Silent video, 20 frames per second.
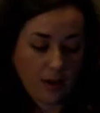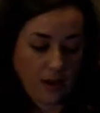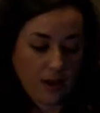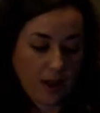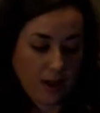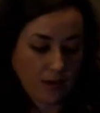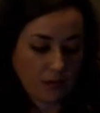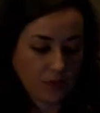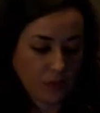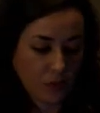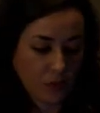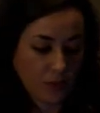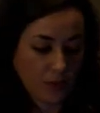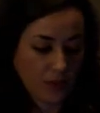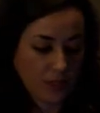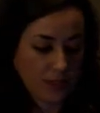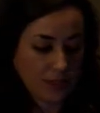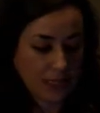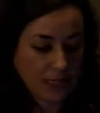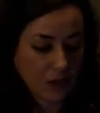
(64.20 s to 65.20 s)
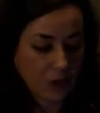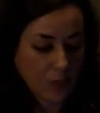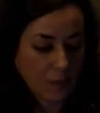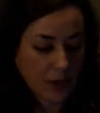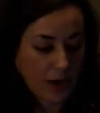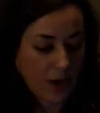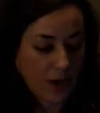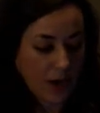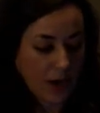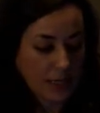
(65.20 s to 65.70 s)
in a household with a single
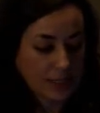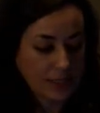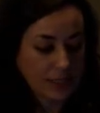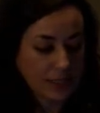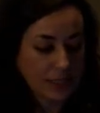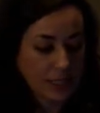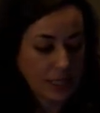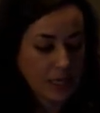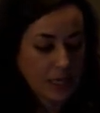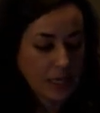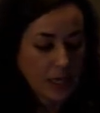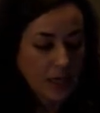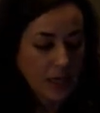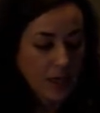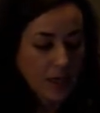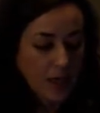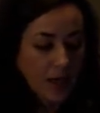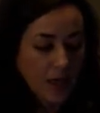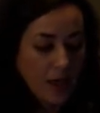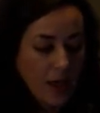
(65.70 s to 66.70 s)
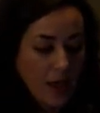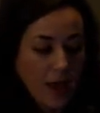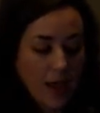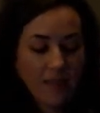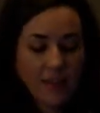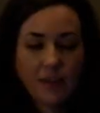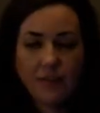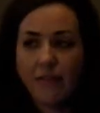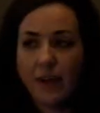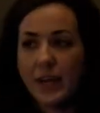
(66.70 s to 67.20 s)
parent.
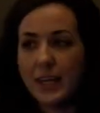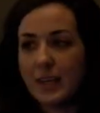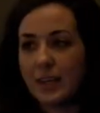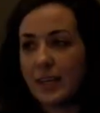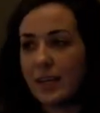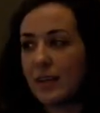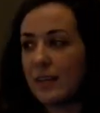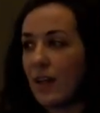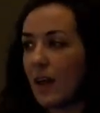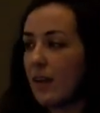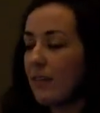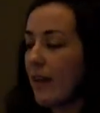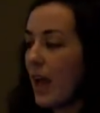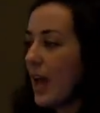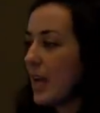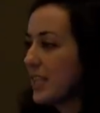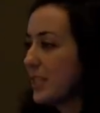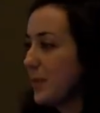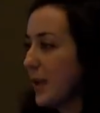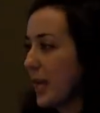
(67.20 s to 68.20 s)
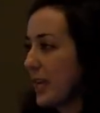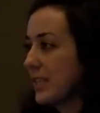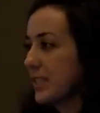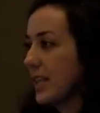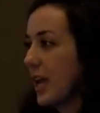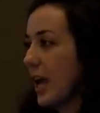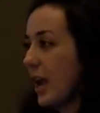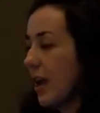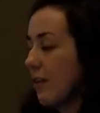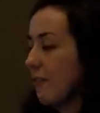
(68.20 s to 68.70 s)
And then finally, a lot of aspects
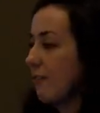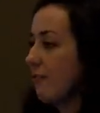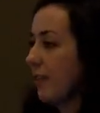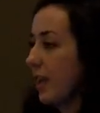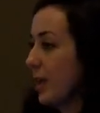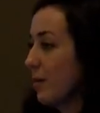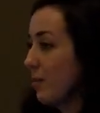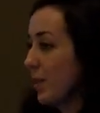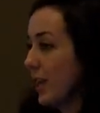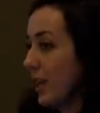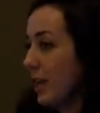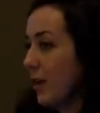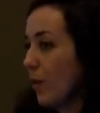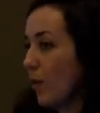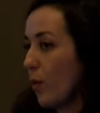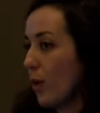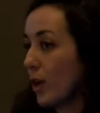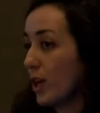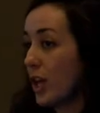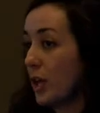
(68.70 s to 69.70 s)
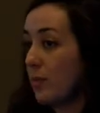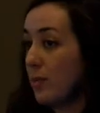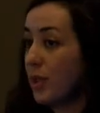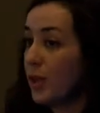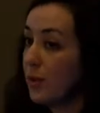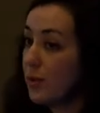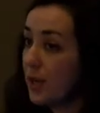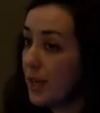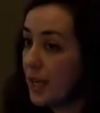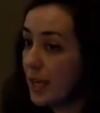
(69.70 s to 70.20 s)
of family or
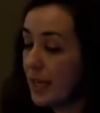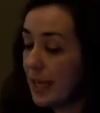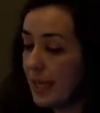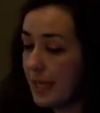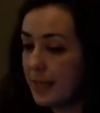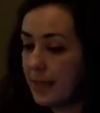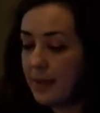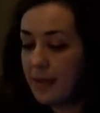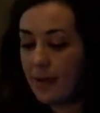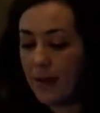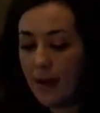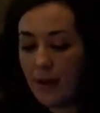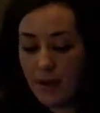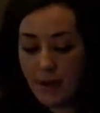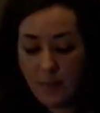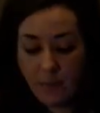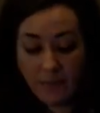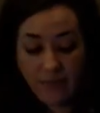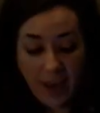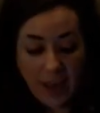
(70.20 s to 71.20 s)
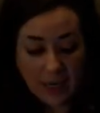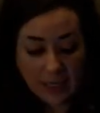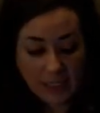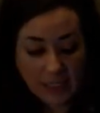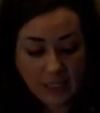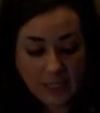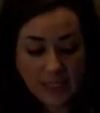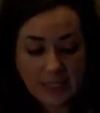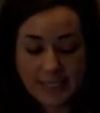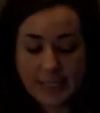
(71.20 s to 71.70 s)
community um,
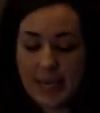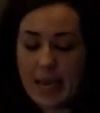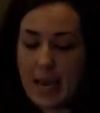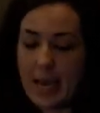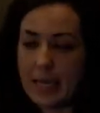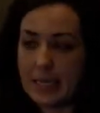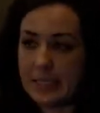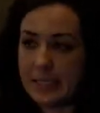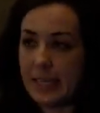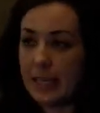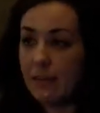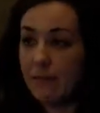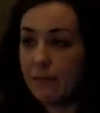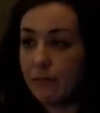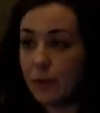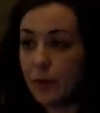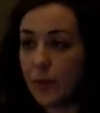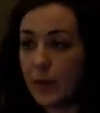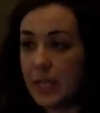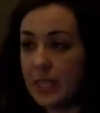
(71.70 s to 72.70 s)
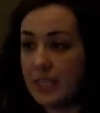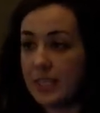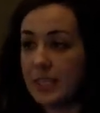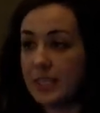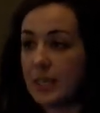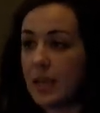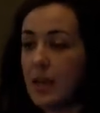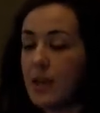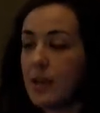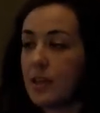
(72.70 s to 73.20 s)
factors that
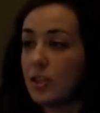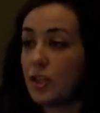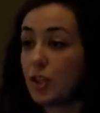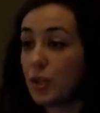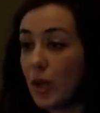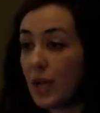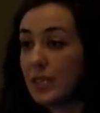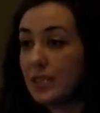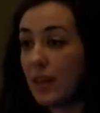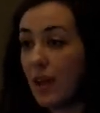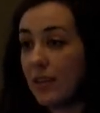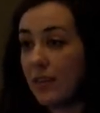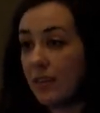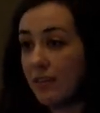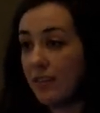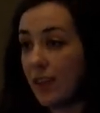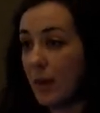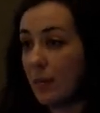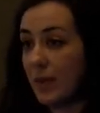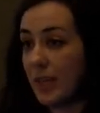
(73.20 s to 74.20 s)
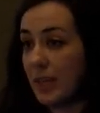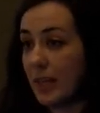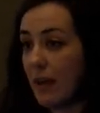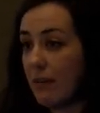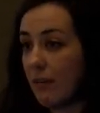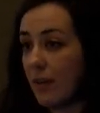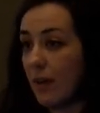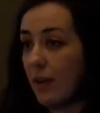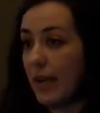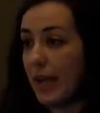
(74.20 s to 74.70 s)
influence stress on the family
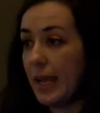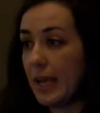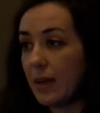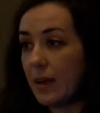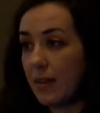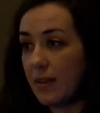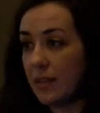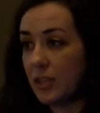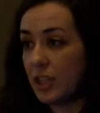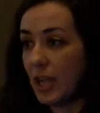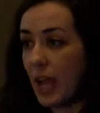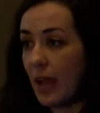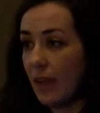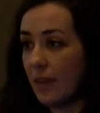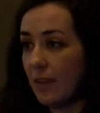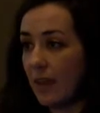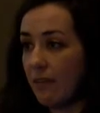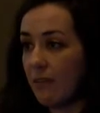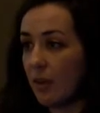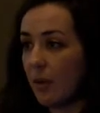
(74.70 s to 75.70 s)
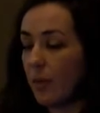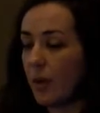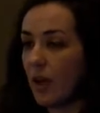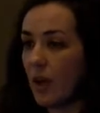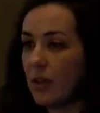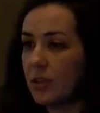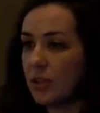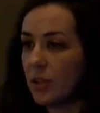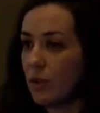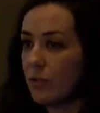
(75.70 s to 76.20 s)
level and on the child level, but
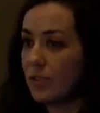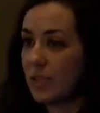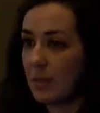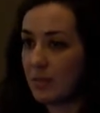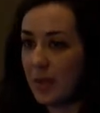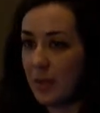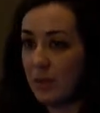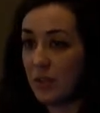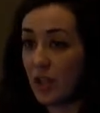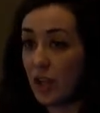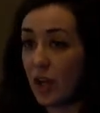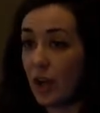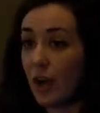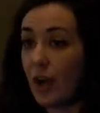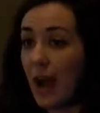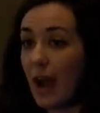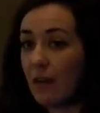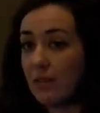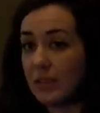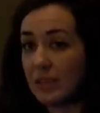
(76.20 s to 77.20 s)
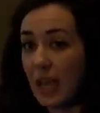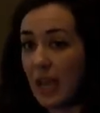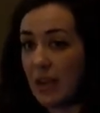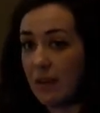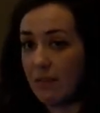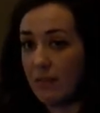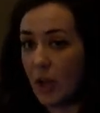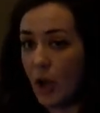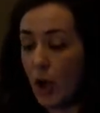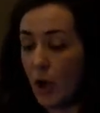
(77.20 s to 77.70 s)
also sometimes occur outside
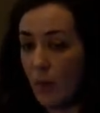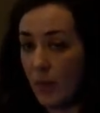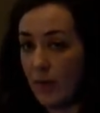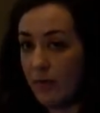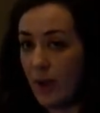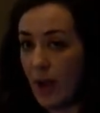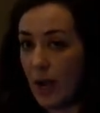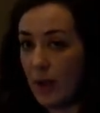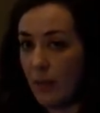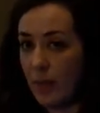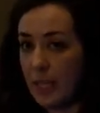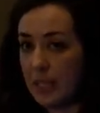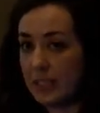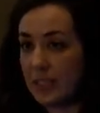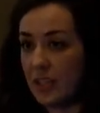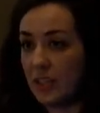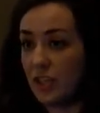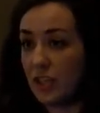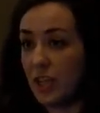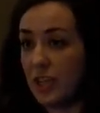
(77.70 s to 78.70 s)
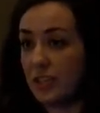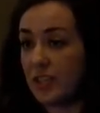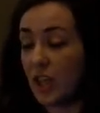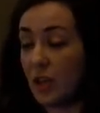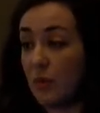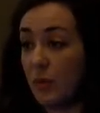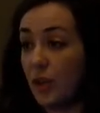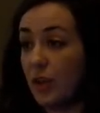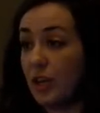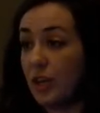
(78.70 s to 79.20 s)
of the home environment, such as
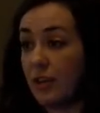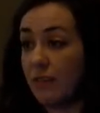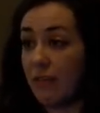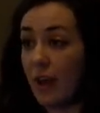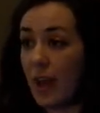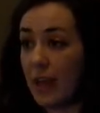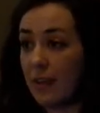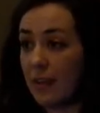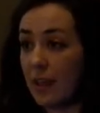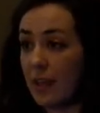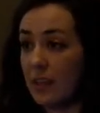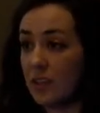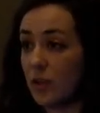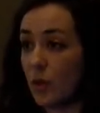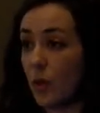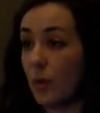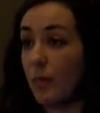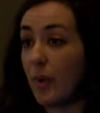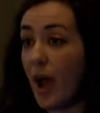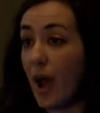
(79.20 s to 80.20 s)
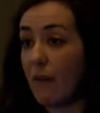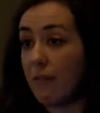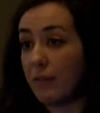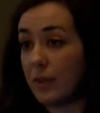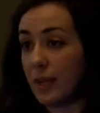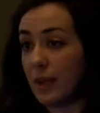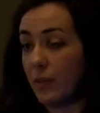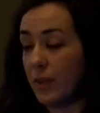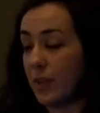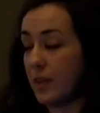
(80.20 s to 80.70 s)
community violence or
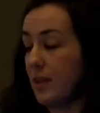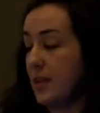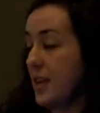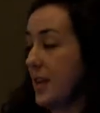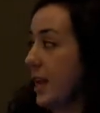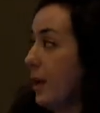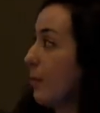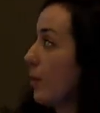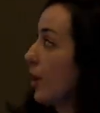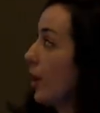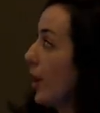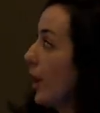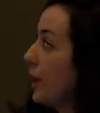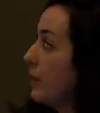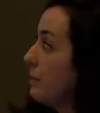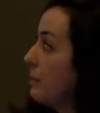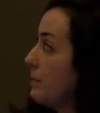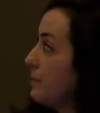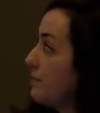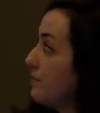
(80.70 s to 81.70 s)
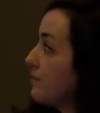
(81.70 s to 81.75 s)
poverty within a neighborhood.